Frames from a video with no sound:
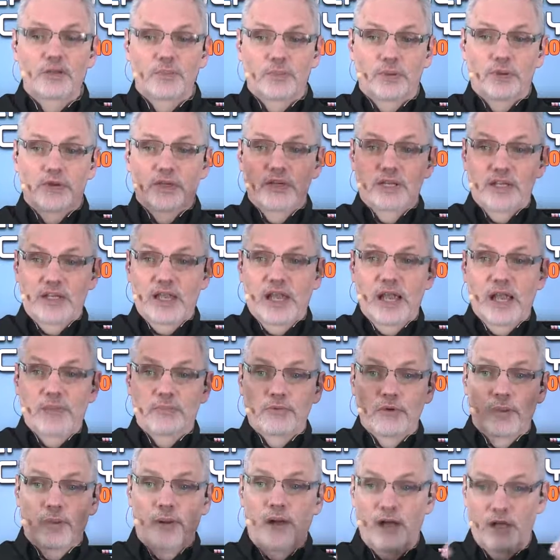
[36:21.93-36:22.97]
putting a
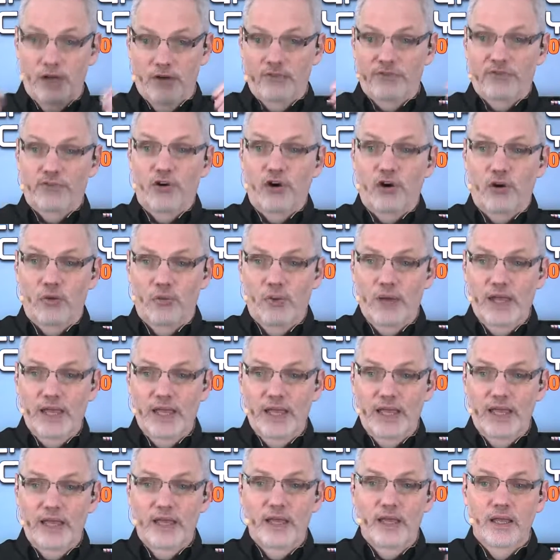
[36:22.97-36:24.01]
camera up high or far
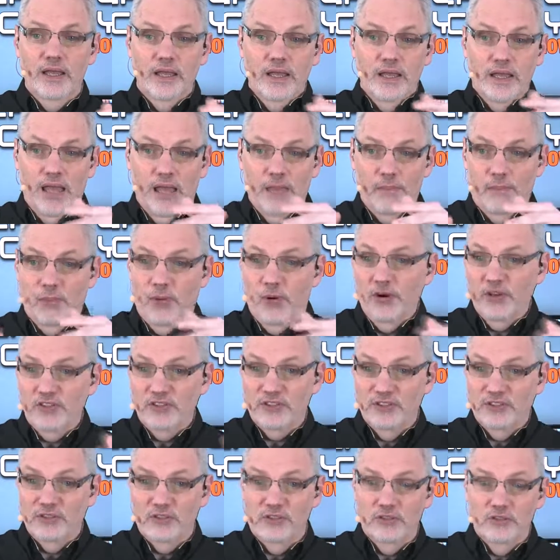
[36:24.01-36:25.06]
away and point
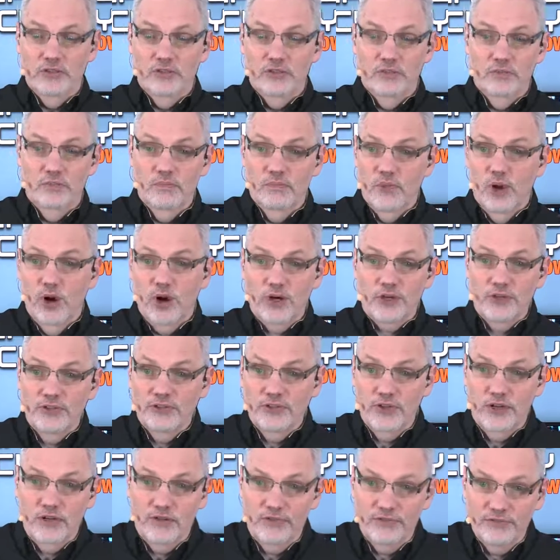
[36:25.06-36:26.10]
it to markers
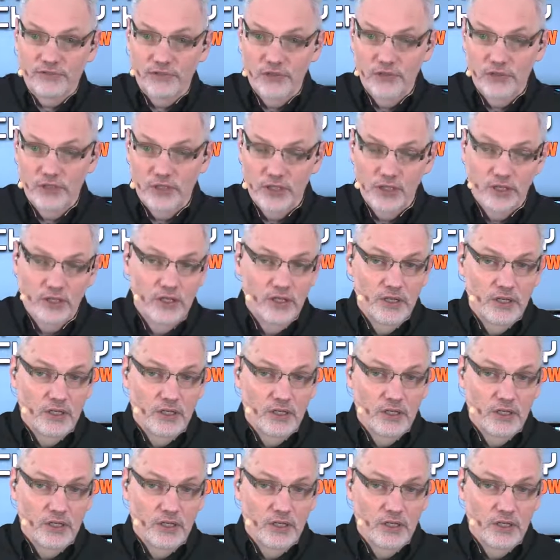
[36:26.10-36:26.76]
on a floor,